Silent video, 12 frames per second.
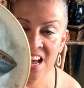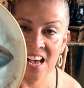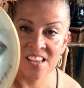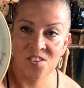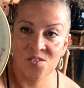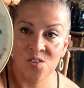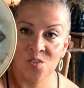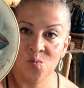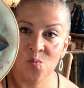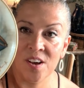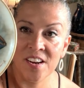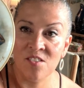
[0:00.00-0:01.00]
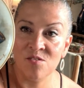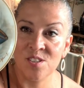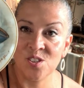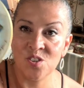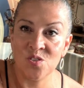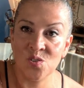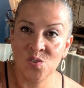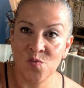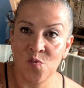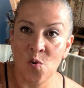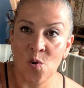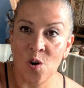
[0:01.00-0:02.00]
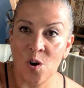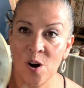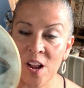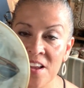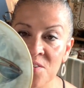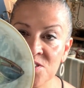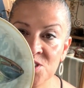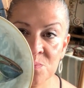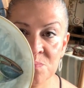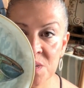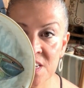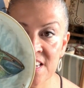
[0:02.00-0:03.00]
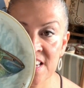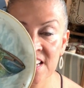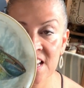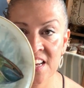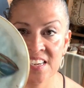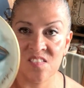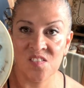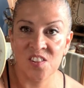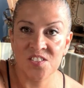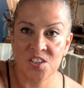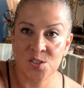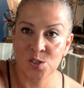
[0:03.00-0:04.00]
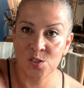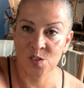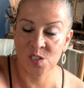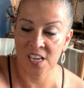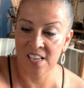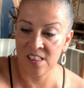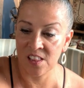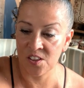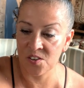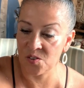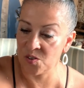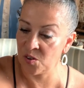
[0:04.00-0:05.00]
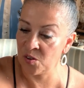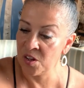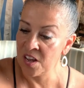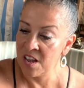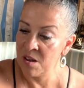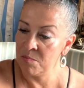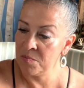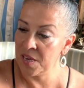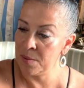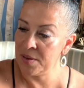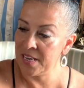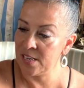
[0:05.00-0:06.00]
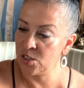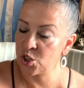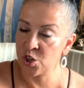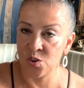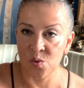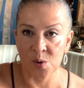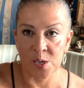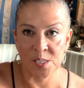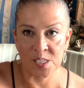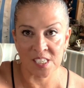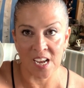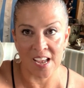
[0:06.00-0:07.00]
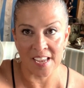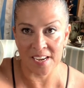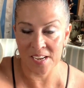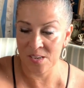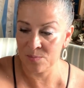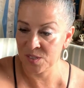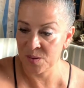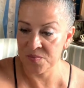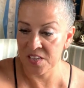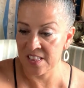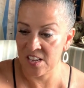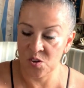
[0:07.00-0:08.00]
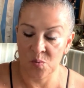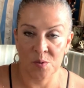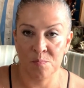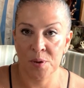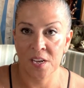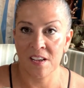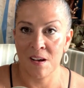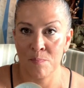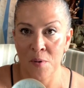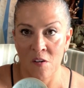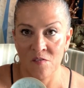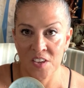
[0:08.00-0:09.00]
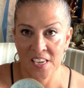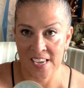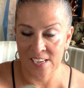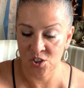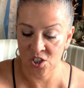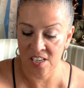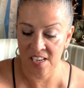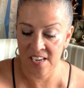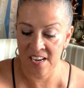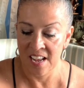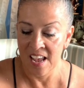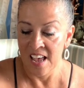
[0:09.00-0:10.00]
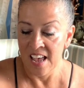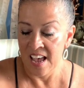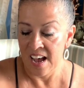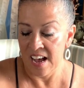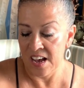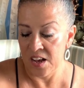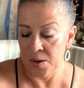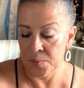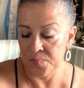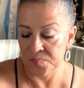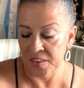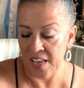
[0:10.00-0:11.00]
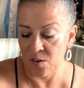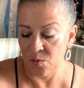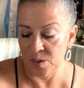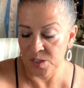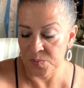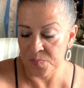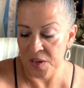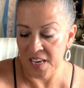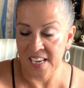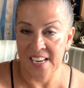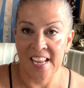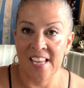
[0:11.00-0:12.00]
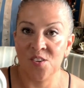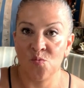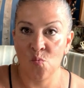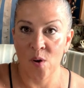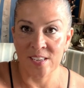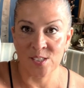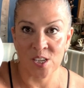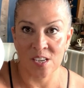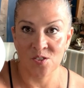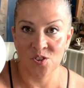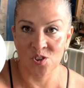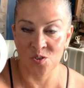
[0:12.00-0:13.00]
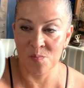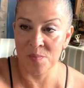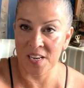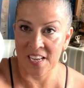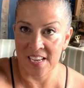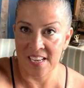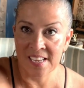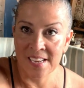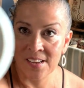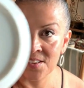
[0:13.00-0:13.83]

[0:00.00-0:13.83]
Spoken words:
I don't know what it was used for. To me, it kind of just looks like a little maybe tourist item, something that you would pick up on vacation. It was made in West Germany.